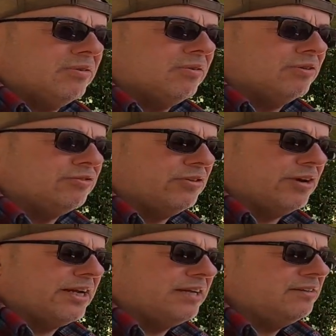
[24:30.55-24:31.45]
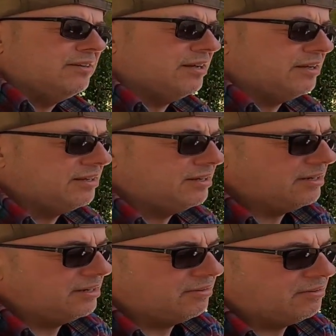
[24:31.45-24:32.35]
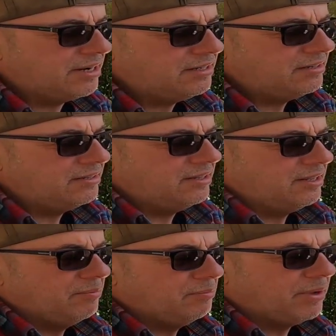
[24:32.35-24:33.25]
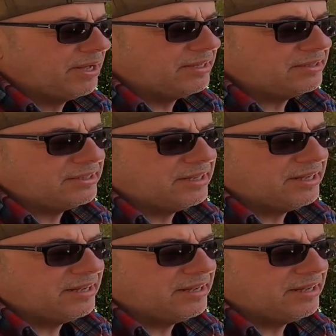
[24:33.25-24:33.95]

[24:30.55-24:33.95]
also the rain. All right, but